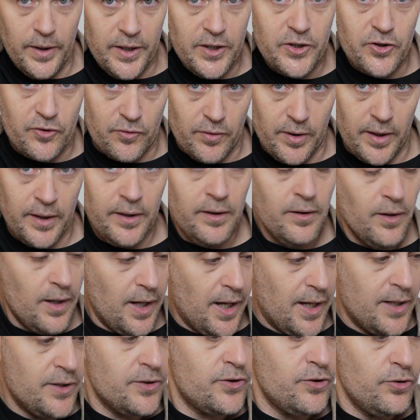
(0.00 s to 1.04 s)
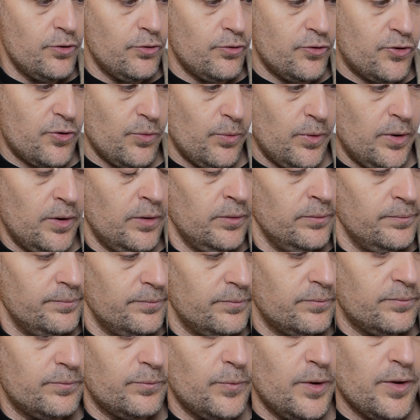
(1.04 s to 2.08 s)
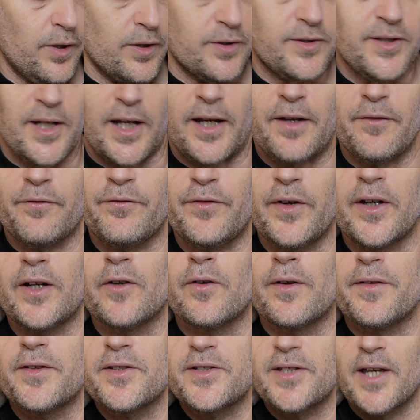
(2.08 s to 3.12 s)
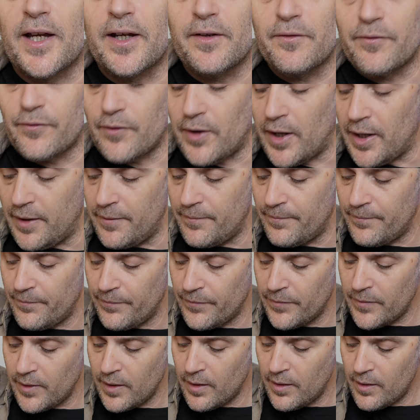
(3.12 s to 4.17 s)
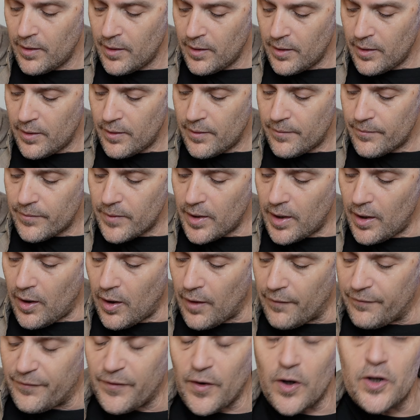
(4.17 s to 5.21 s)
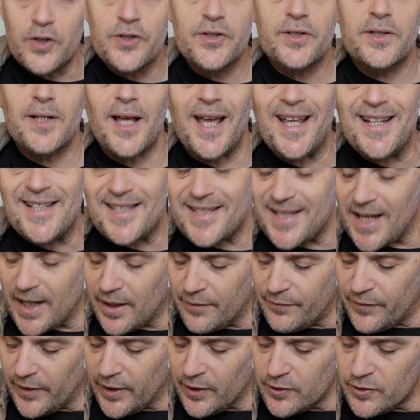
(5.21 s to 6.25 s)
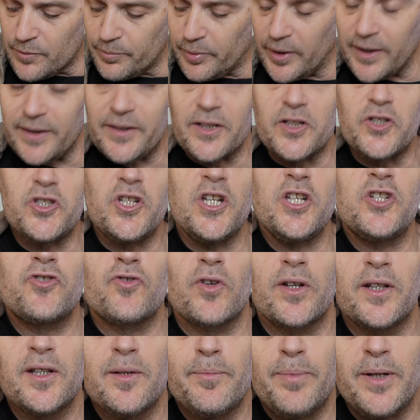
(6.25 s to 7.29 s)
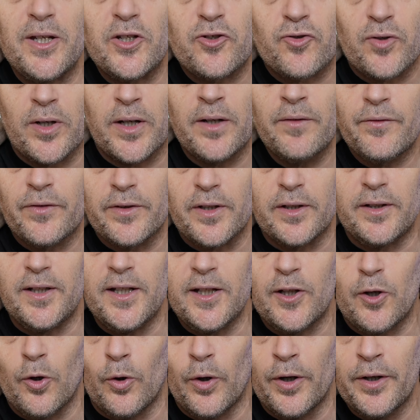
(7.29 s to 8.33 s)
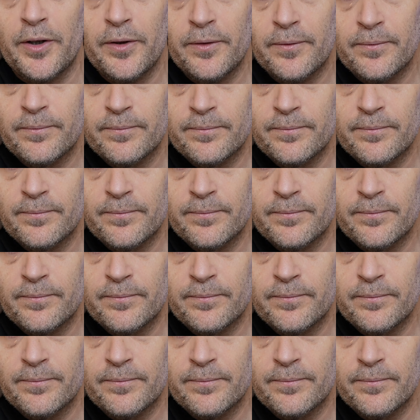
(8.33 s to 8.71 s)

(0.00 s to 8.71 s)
E string, as usual, with our second finger on the second fret. Our first and second fingers are playing the G string and the B string for the D chord.